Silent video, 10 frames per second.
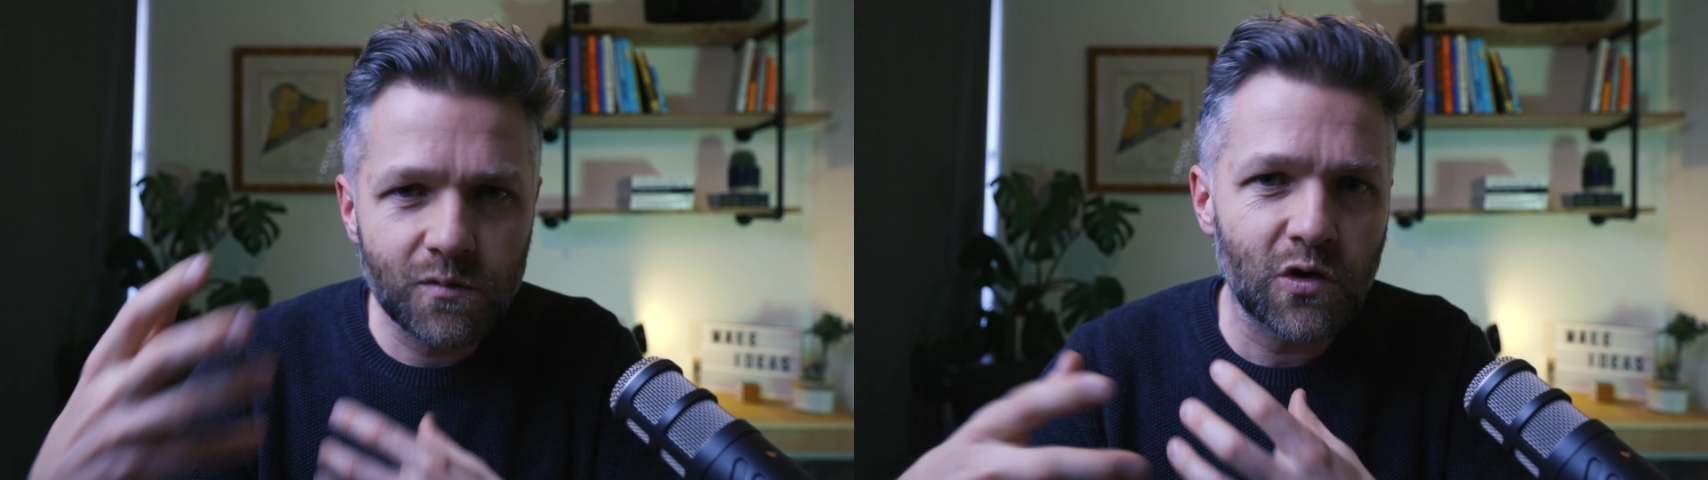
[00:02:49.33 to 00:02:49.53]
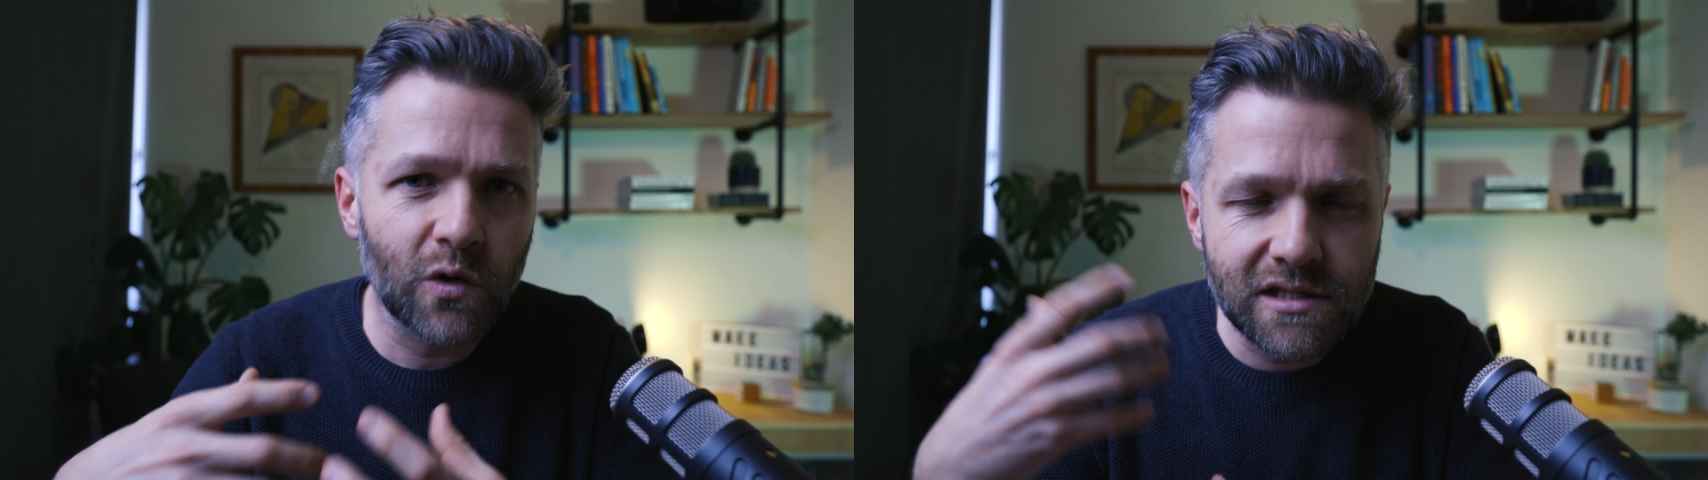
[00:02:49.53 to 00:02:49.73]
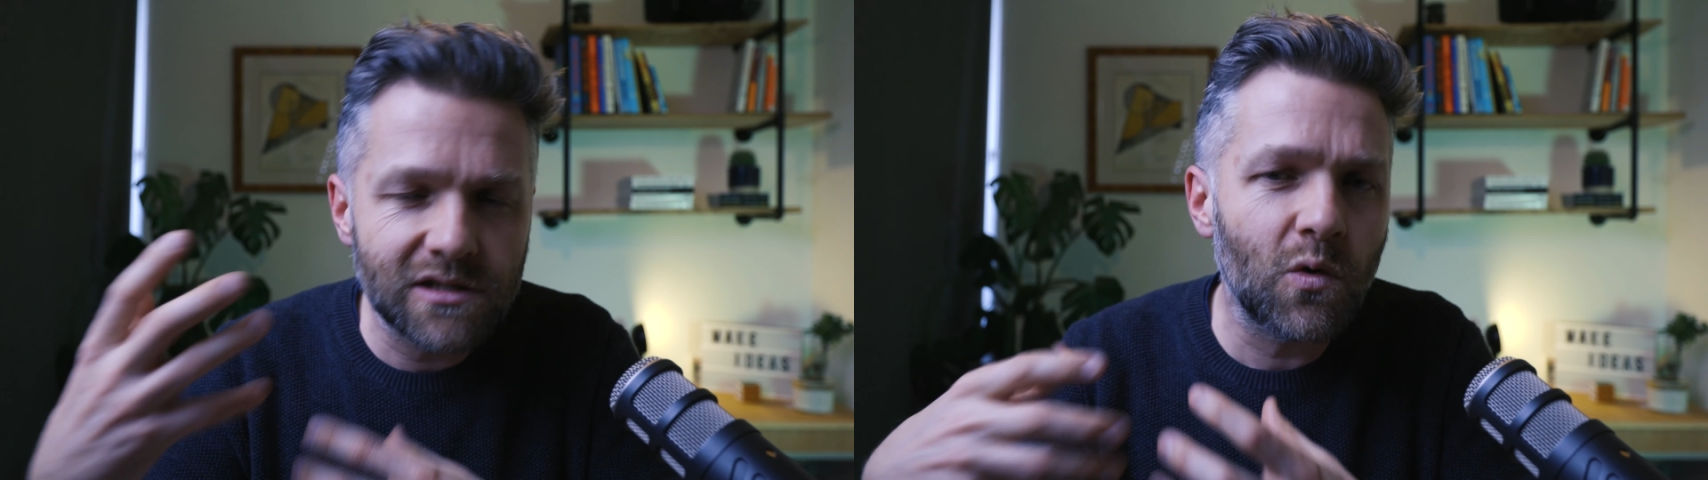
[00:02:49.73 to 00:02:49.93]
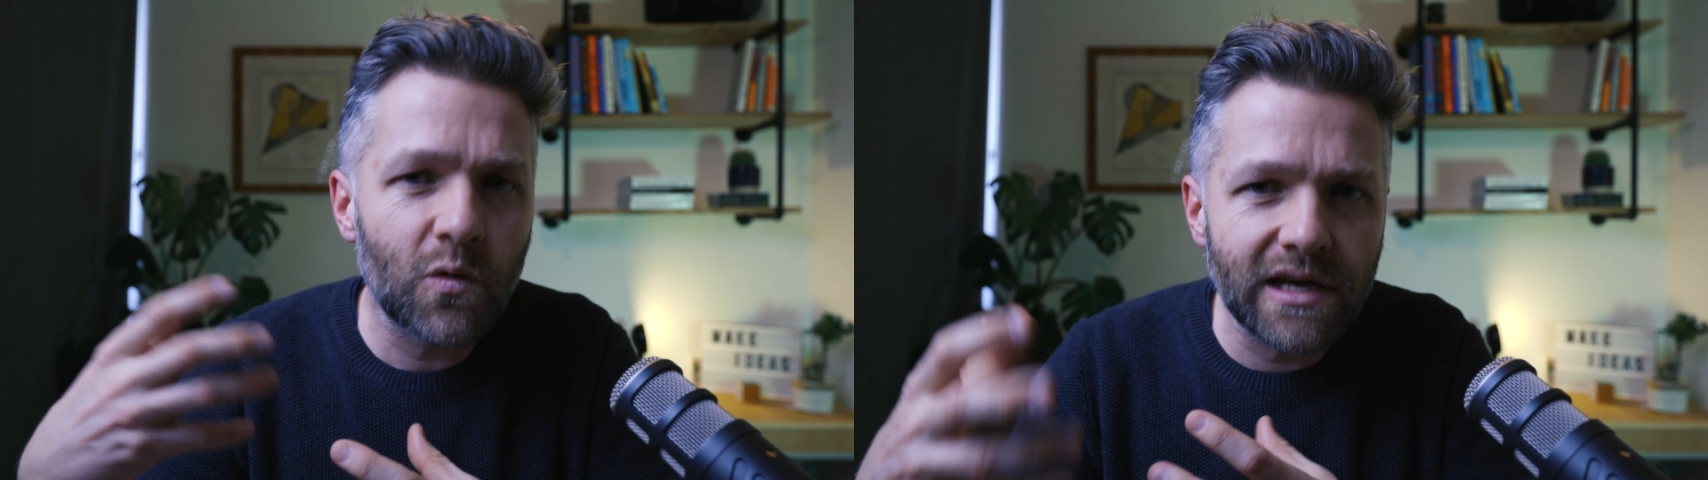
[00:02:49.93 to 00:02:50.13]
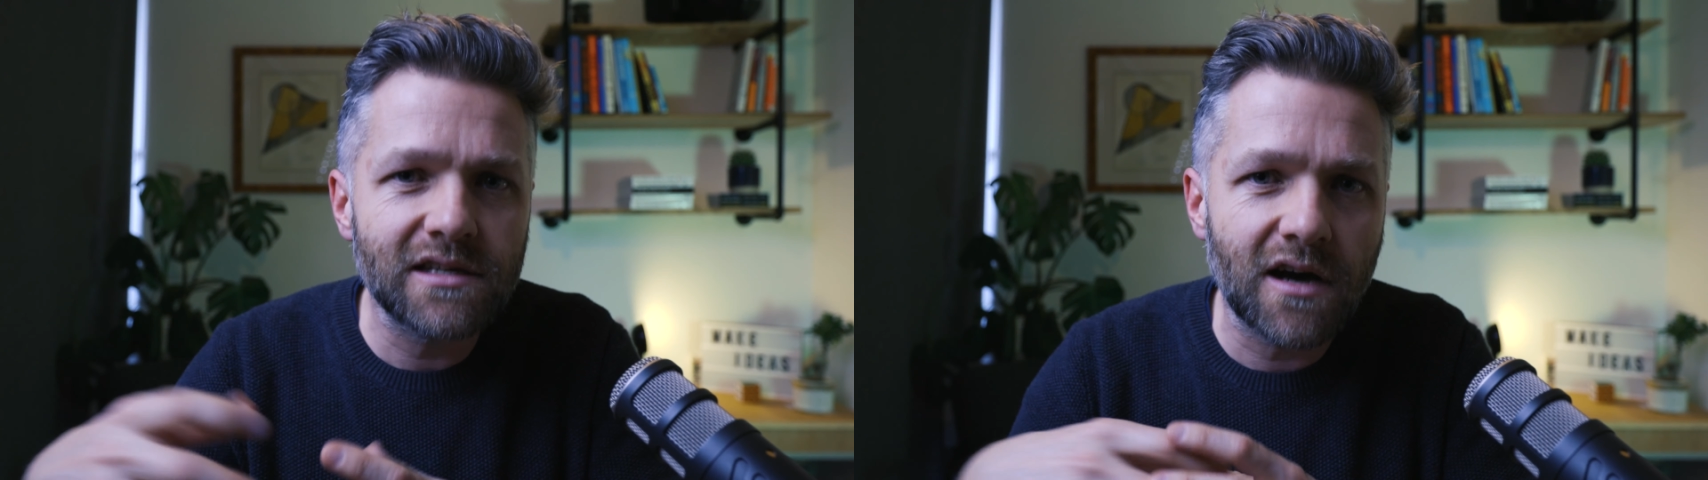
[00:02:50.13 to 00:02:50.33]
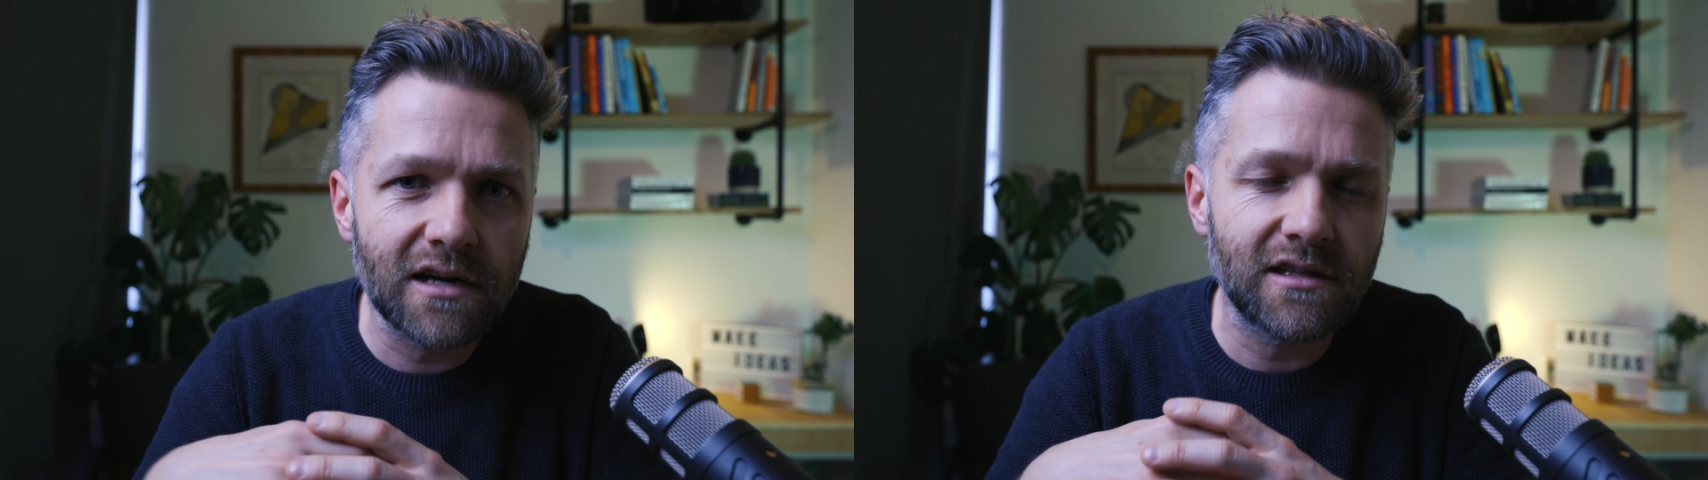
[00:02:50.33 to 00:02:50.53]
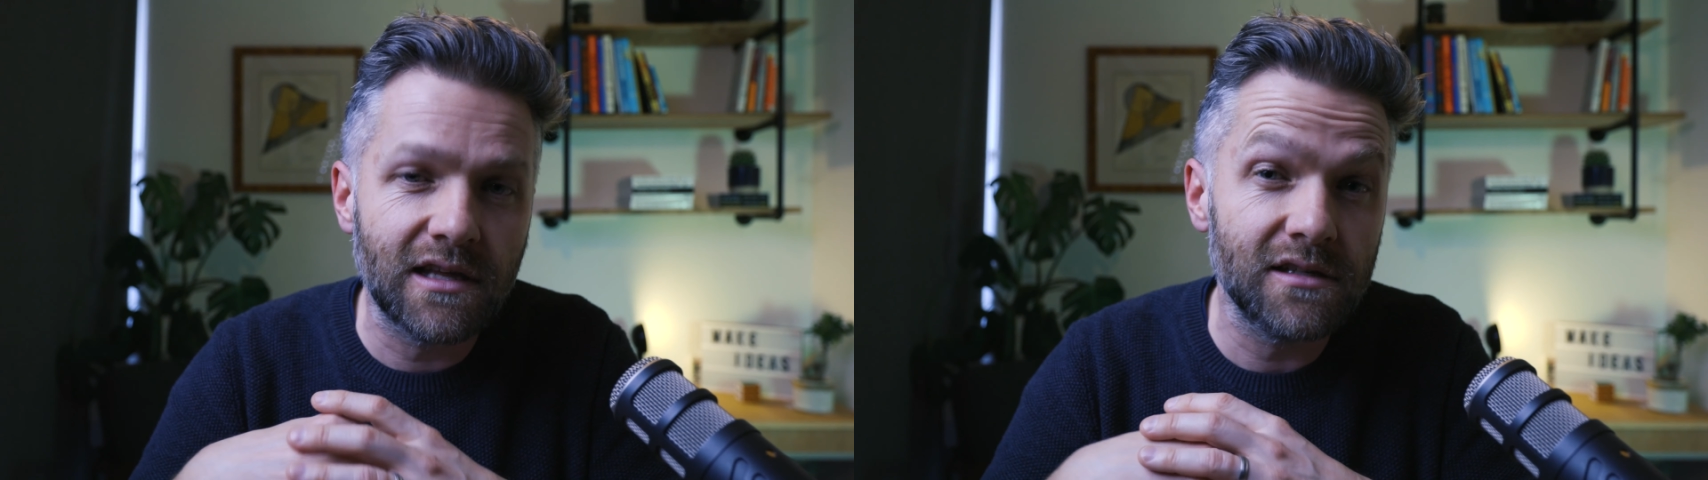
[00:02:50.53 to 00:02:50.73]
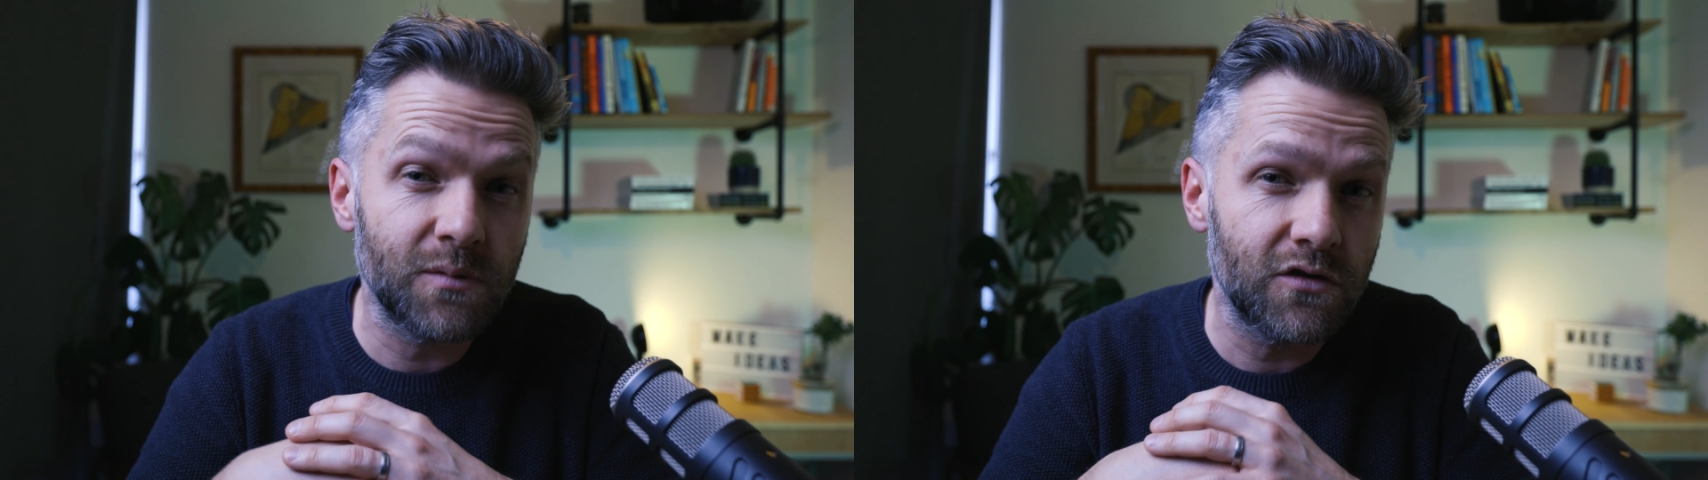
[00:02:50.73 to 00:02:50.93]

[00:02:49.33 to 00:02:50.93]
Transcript: choices, all these kinds of things